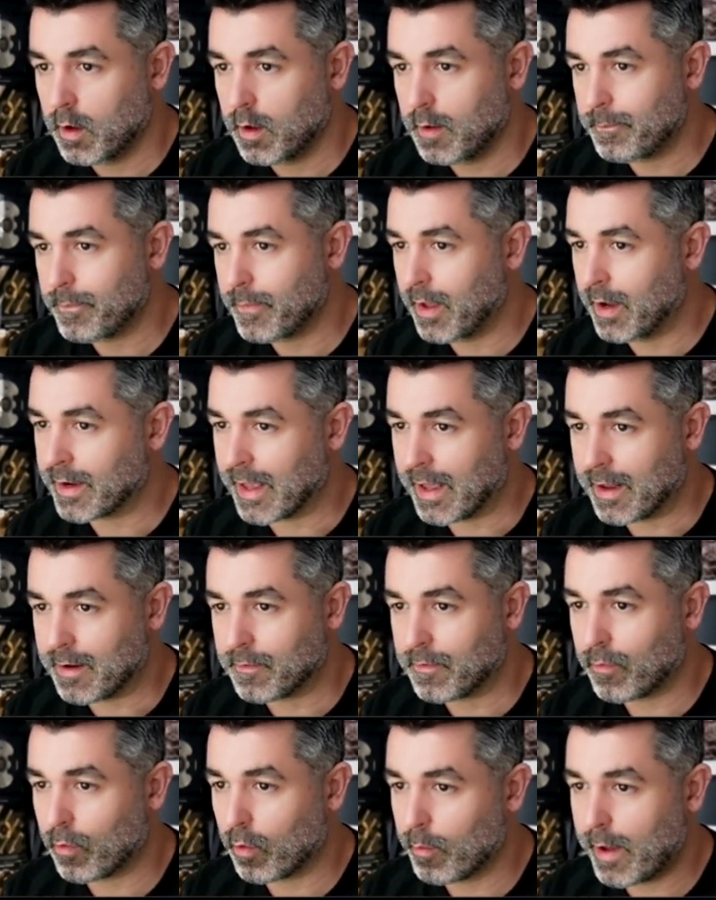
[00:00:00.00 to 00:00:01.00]
Again,
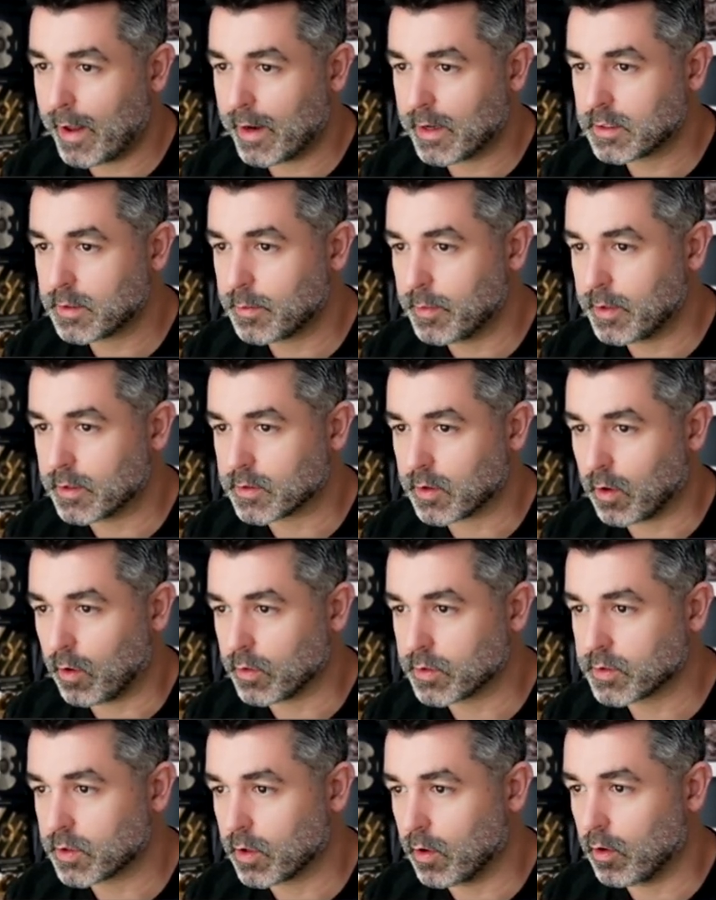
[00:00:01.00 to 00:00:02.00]
formatting to me is
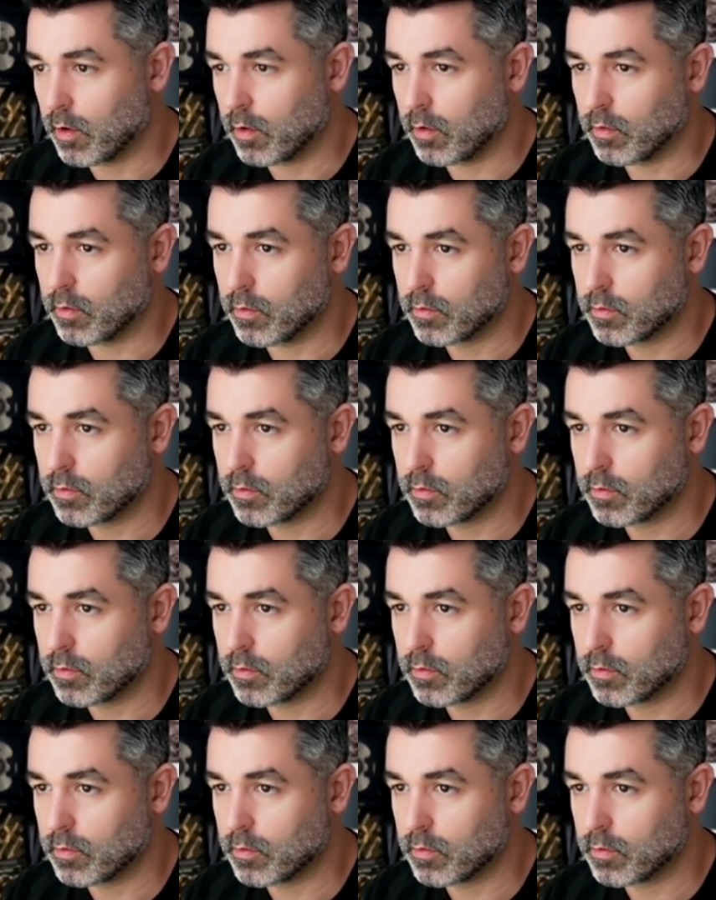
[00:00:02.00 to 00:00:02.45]
also,